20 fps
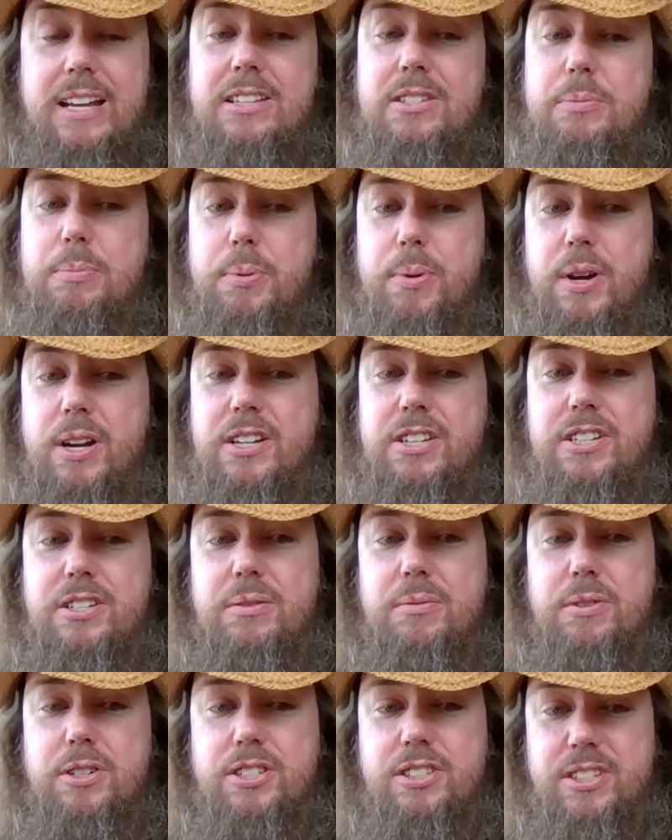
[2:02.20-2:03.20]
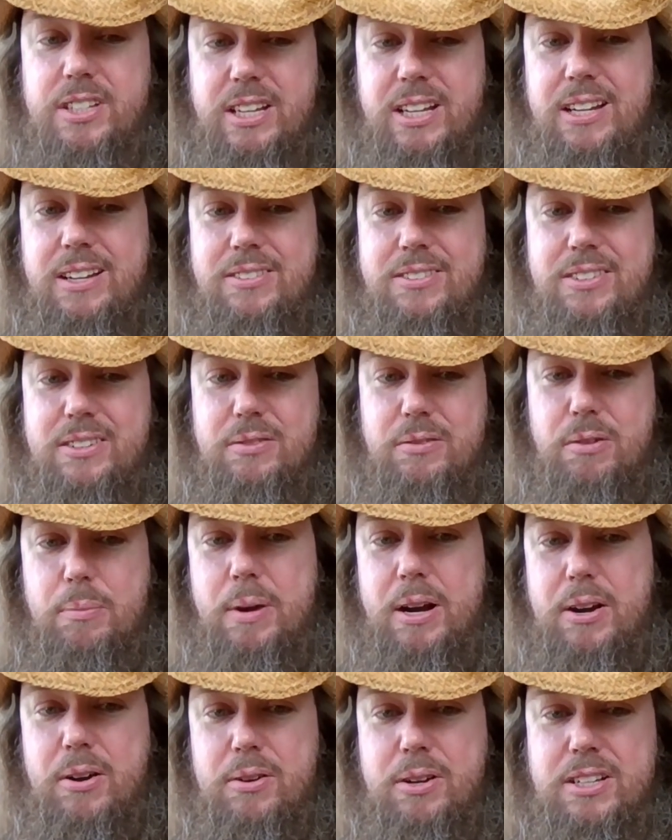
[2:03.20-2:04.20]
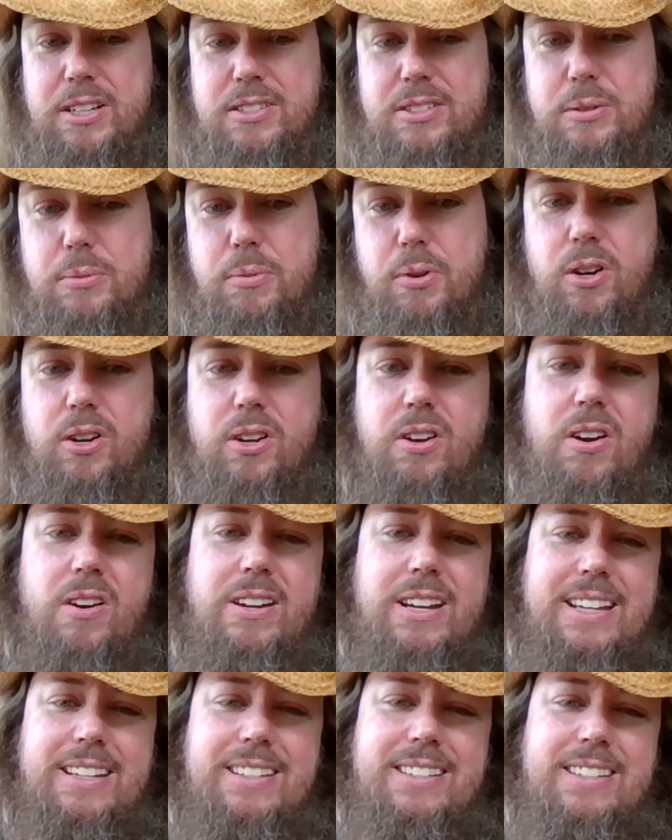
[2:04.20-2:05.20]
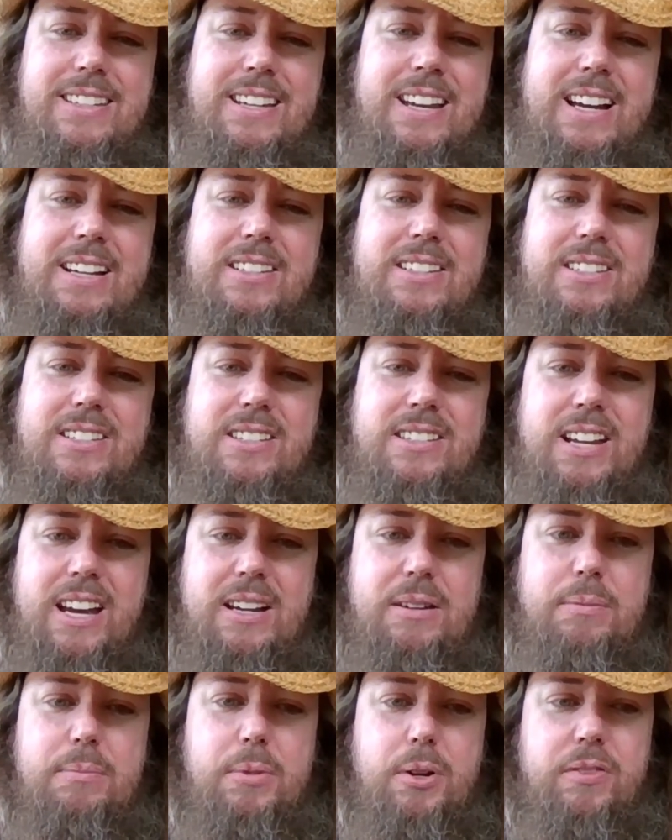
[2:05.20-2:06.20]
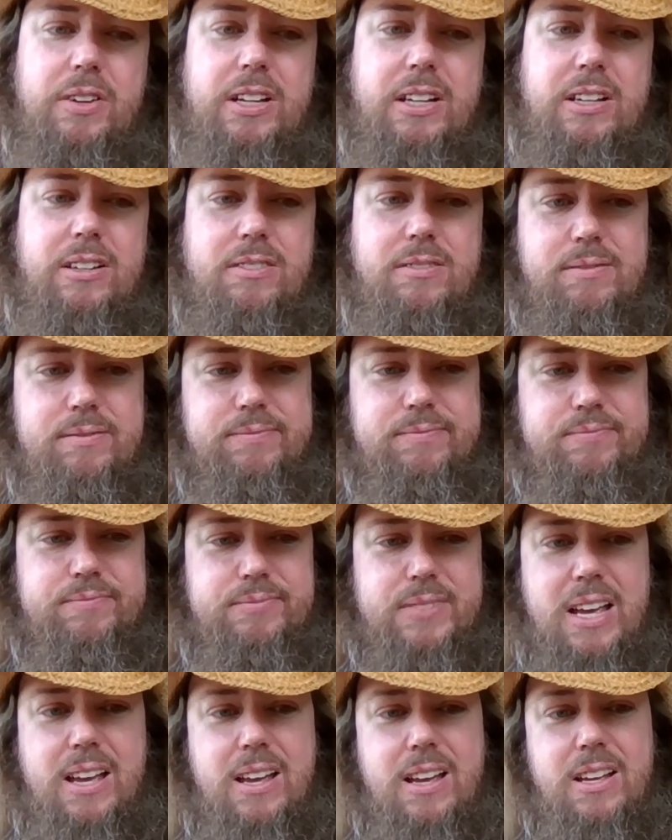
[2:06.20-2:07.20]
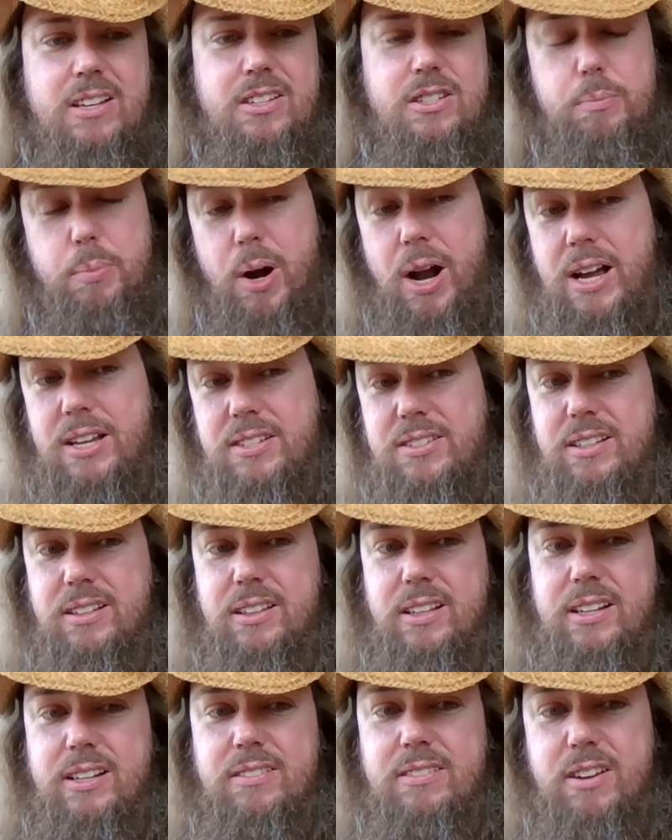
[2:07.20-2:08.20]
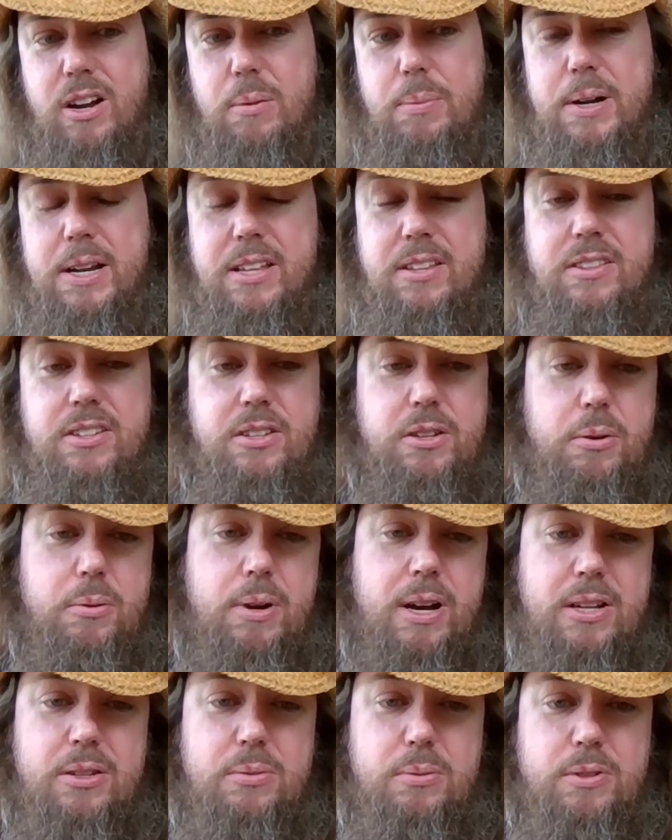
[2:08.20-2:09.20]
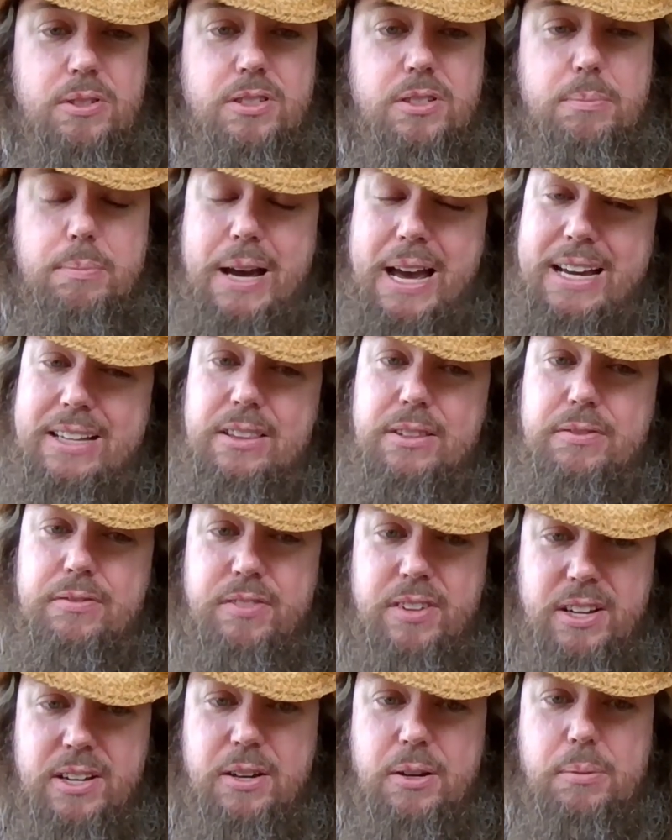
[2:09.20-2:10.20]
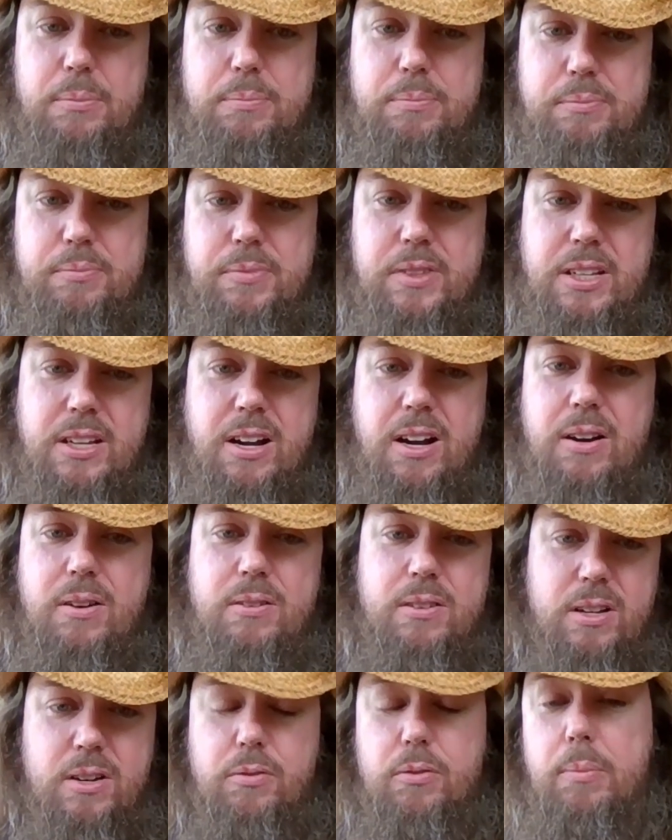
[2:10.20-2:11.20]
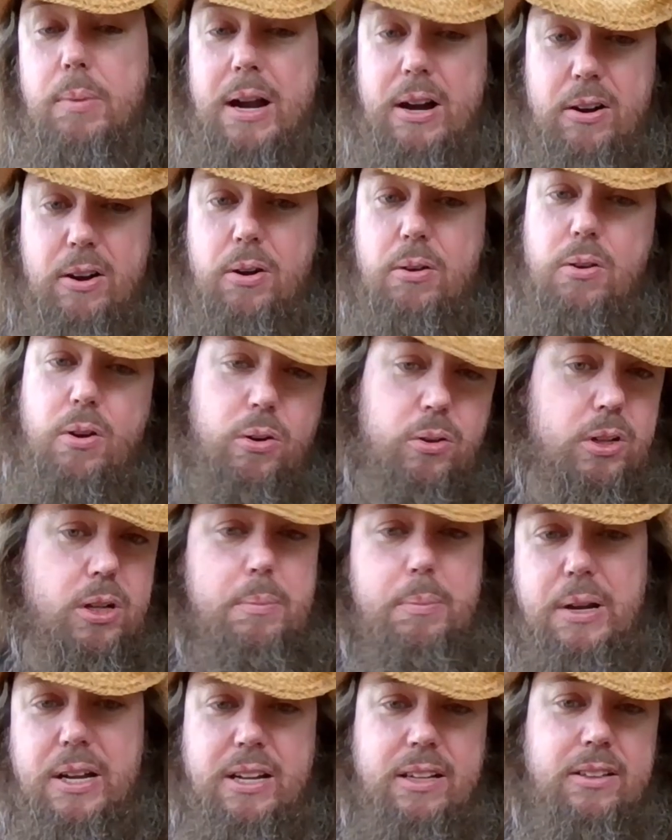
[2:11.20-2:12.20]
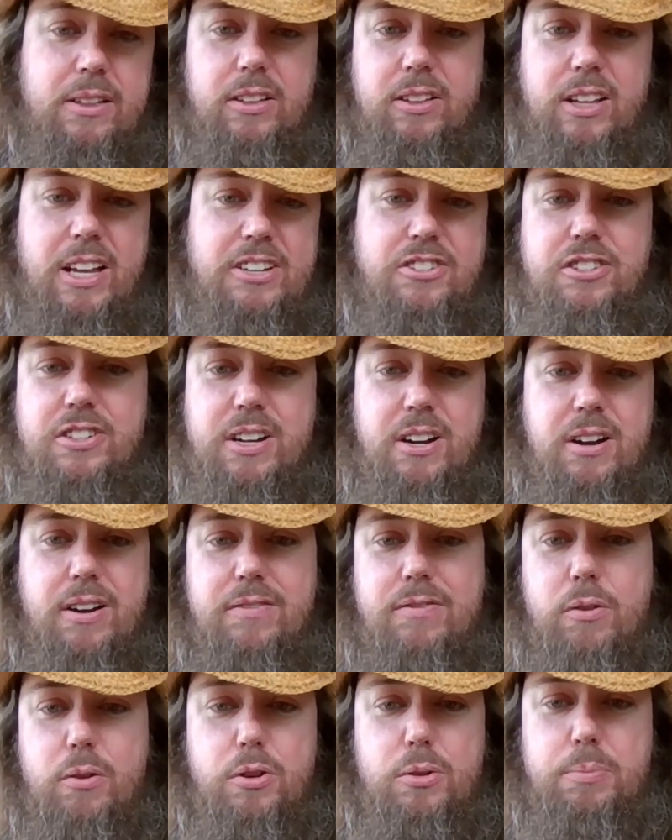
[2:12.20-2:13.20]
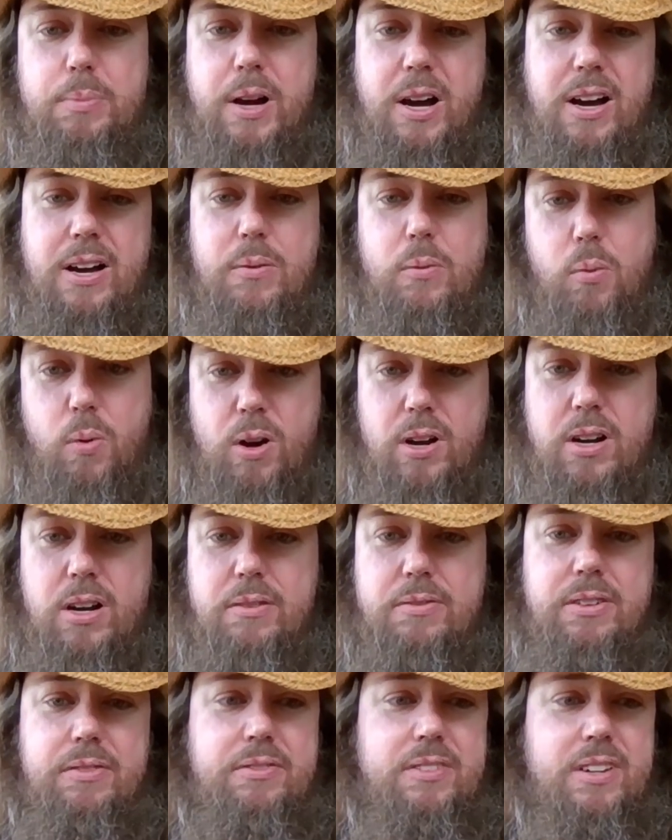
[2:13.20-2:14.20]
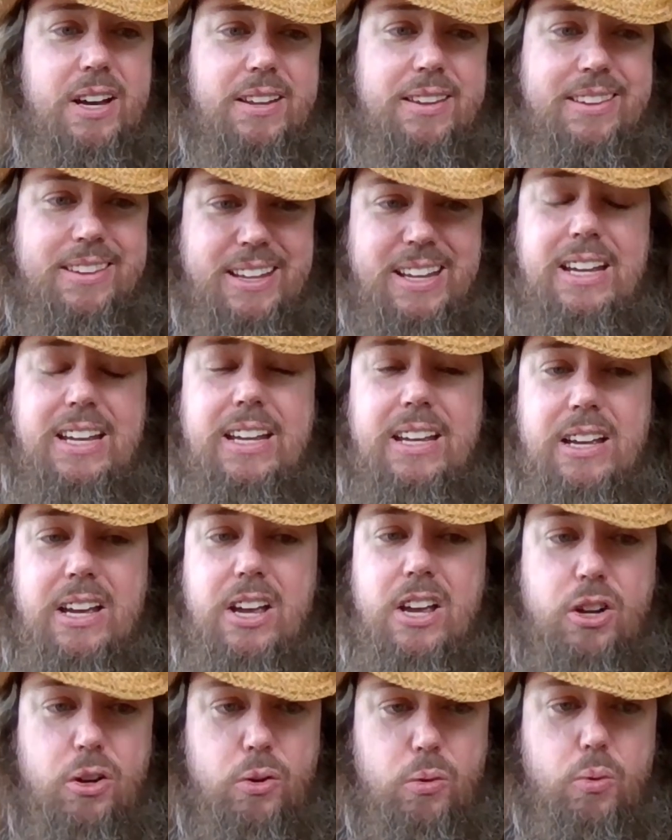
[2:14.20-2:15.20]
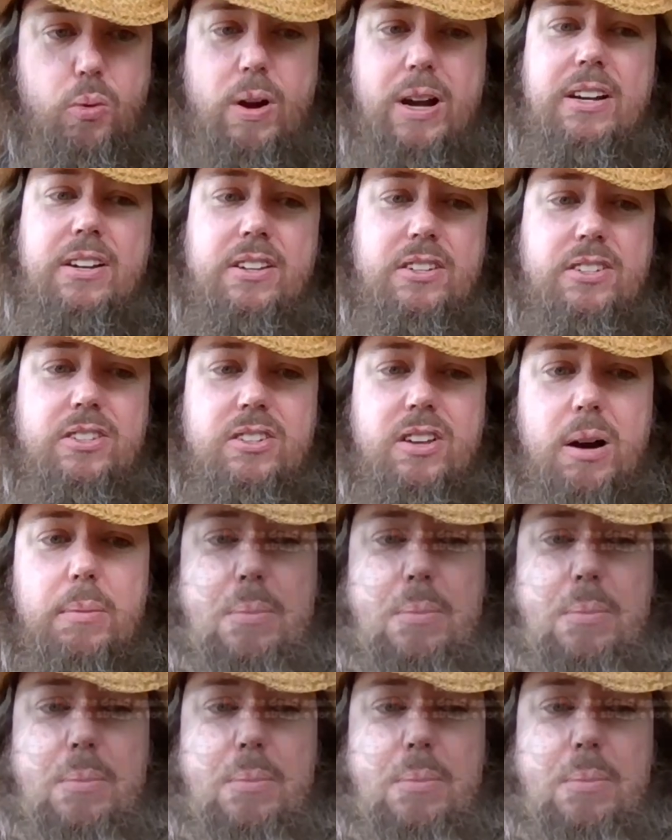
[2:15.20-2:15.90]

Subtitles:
Inspiration received, Romero gets to work on his next Dead movie. Surprisingly, nobody in the US wants to back the film. Romero only being the legendary force behind one of, if not the greatest